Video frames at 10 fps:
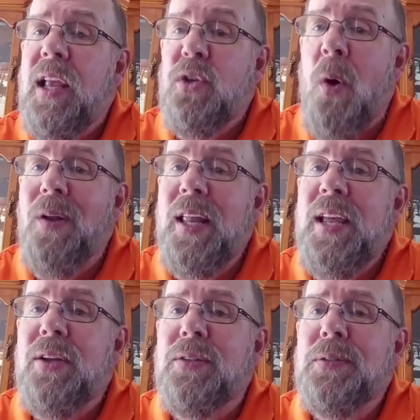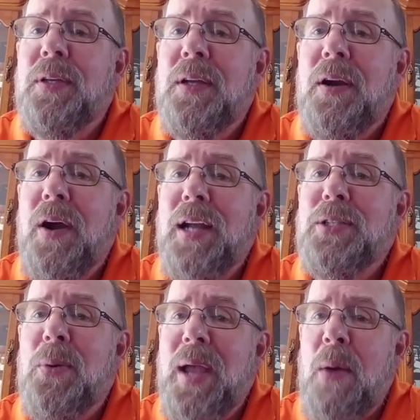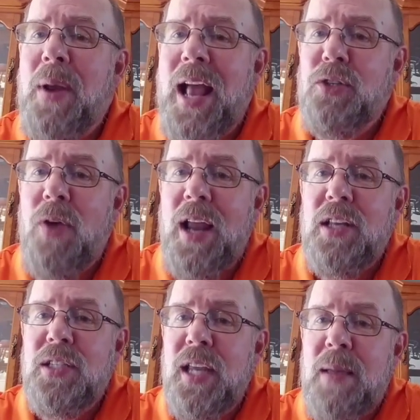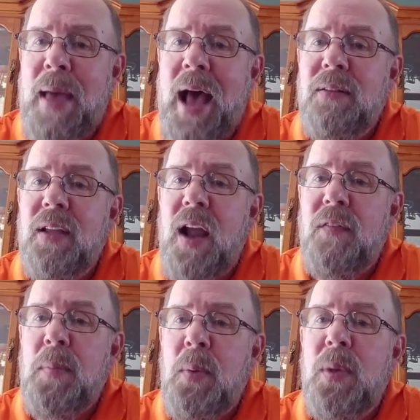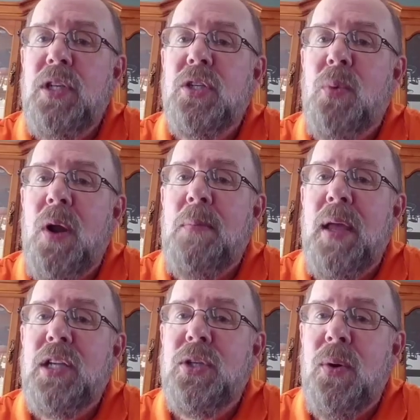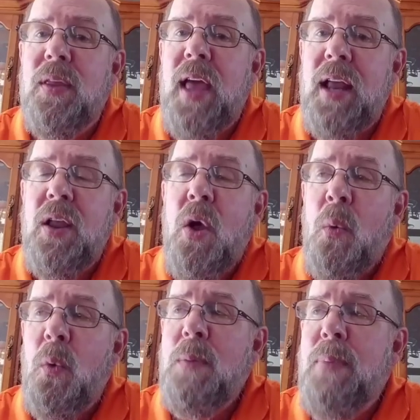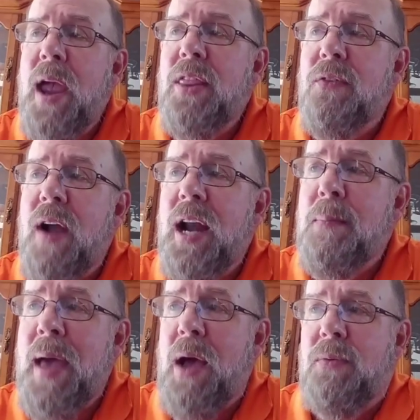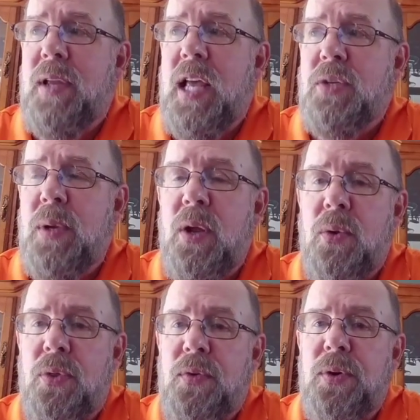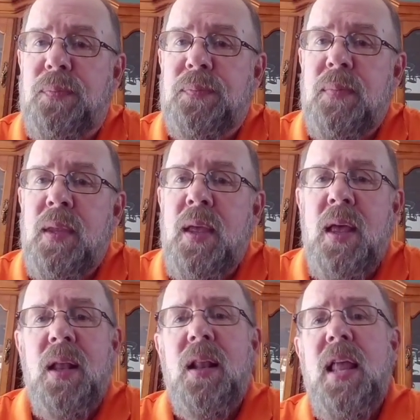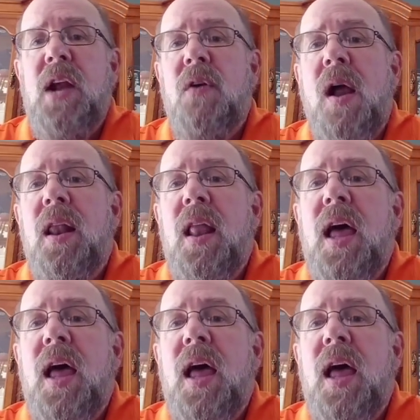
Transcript: it's all legal. All right, so again, we're not trying to skim out the government. We just want to make sure that we pay the right amount as we go through. Later on in